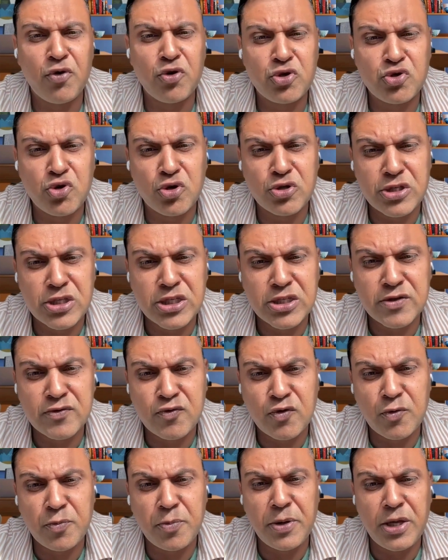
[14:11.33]
food sources
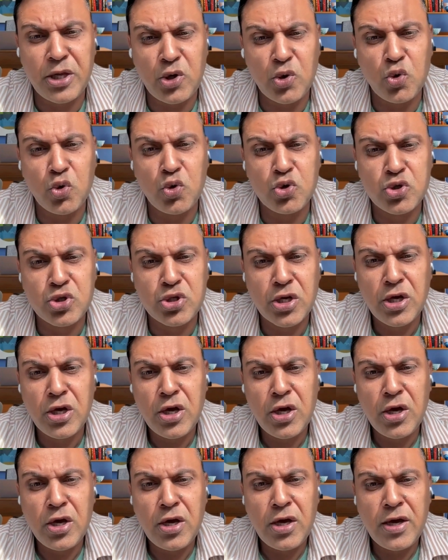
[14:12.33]
would be used
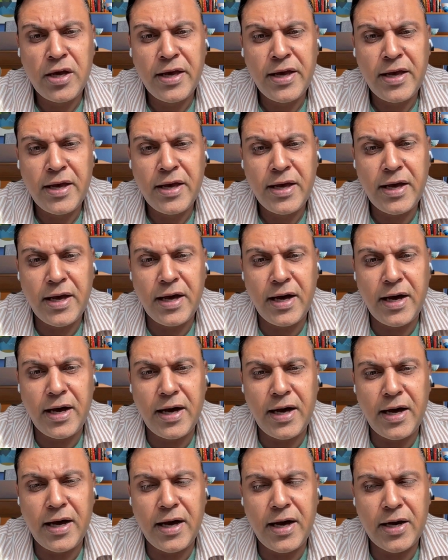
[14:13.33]

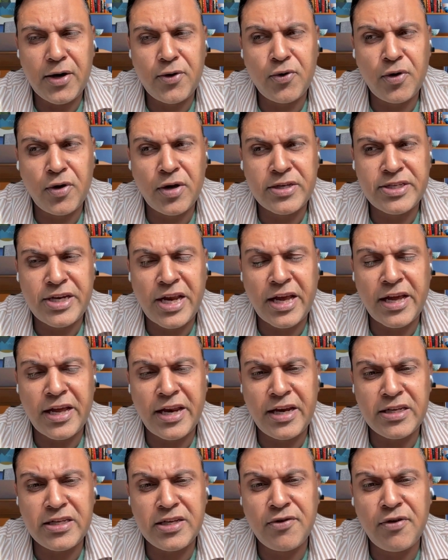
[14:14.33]
uh, to extract
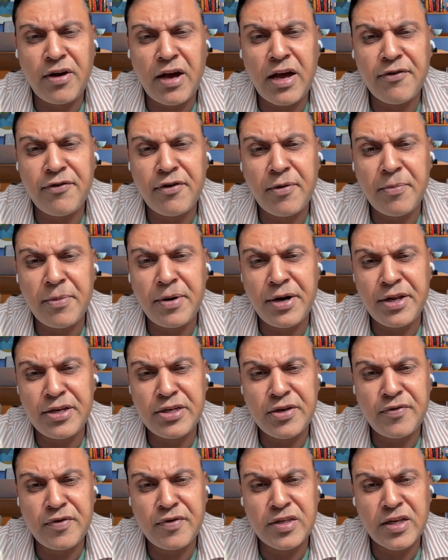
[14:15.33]
energy via
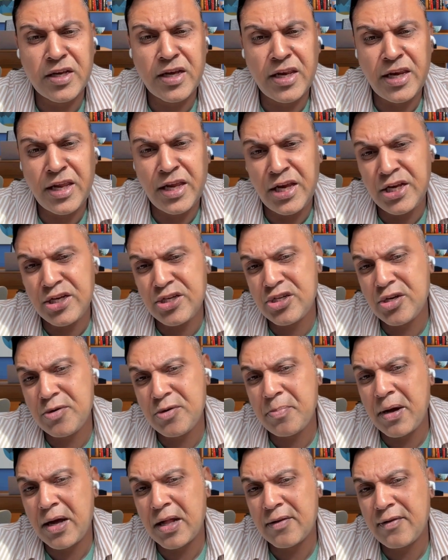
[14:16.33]
fermentation, which is again
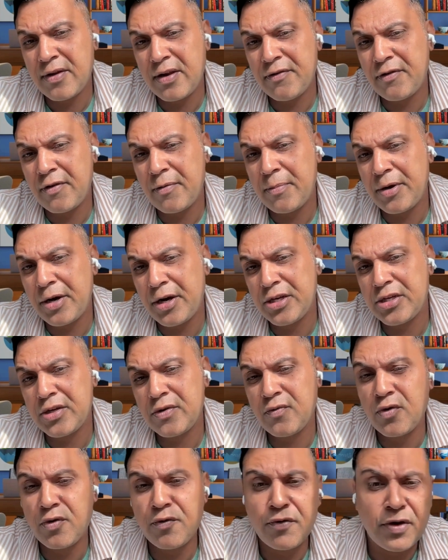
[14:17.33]
Asian pathway, and
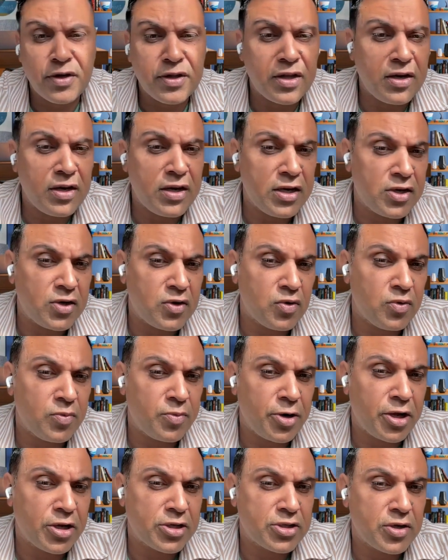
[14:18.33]
fermentation would further lead
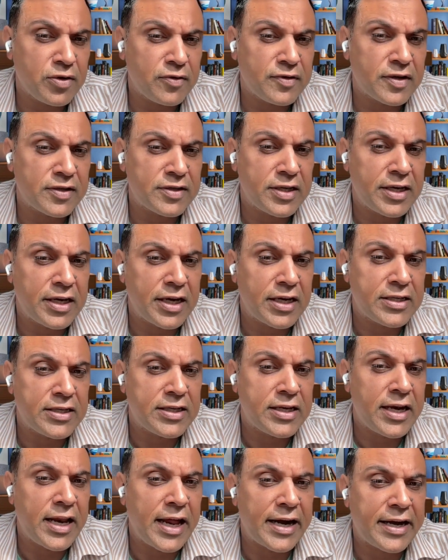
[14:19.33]
to production of
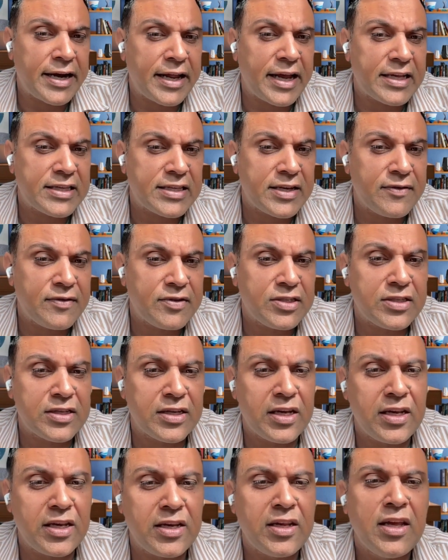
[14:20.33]
succinylase and lactic acid, which is
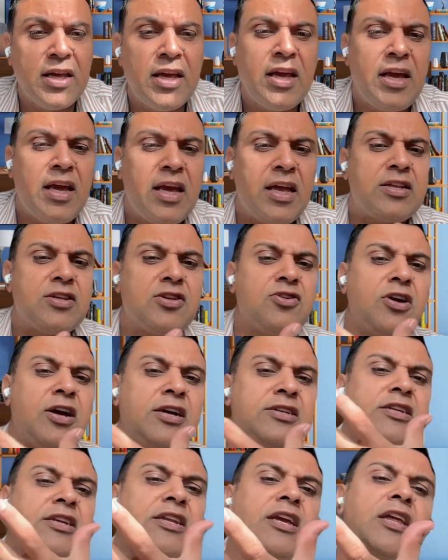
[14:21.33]
again in
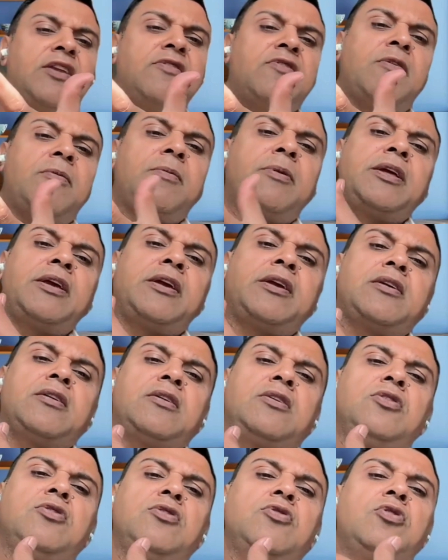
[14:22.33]
here acidic environment,
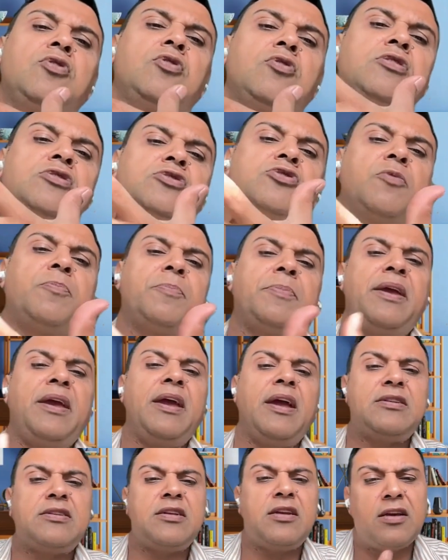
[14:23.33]
lowers your
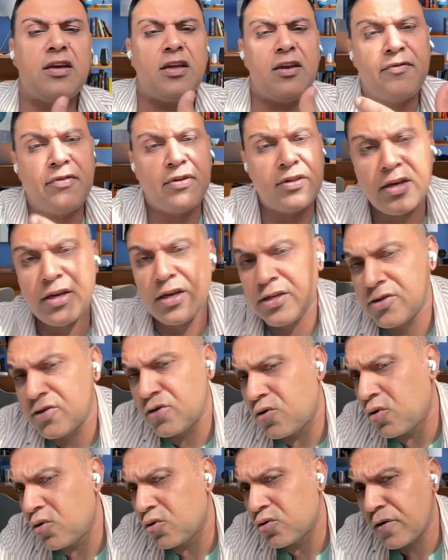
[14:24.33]
pH and again
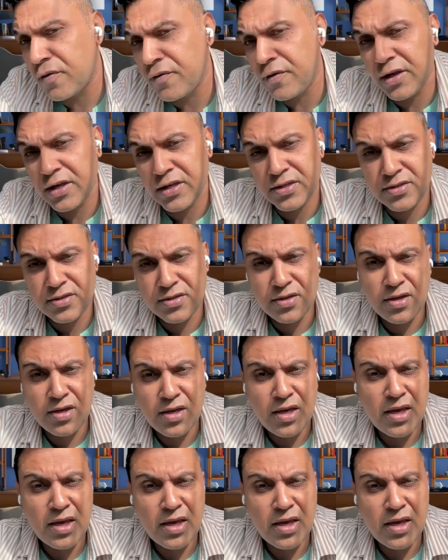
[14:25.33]
correlation of these